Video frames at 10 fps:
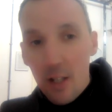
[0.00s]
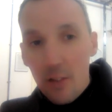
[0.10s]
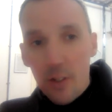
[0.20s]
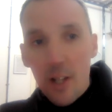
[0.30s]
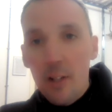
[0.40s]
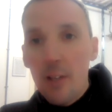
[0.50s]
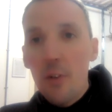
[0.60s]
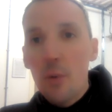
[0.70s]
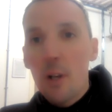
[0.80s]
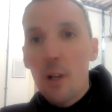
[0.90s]
So that'll give
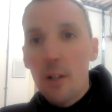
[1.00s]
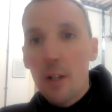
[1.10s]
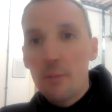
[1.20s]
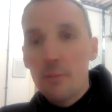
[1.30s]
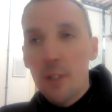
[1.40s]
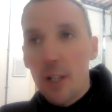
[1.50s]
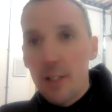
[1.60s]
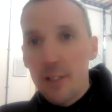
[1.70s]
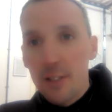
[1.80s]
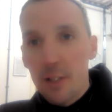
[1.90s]
you a
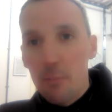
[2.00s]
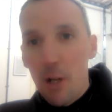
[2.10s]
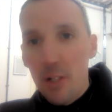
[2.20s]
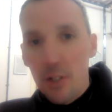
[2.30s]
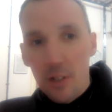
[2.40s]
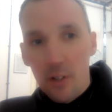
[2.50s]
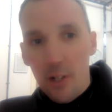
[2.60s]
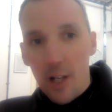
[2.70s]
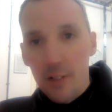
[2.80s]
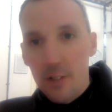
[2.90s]
consistent measure to look
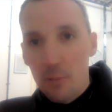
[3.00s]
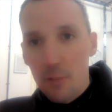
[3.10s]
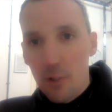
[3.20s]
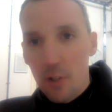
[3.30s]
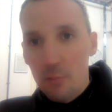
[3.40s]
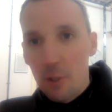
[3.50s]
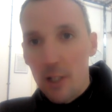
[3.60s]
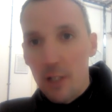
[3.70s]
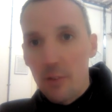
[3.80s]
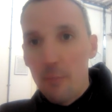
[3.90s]
at in terms of cost per
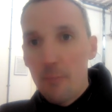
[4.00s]
leads.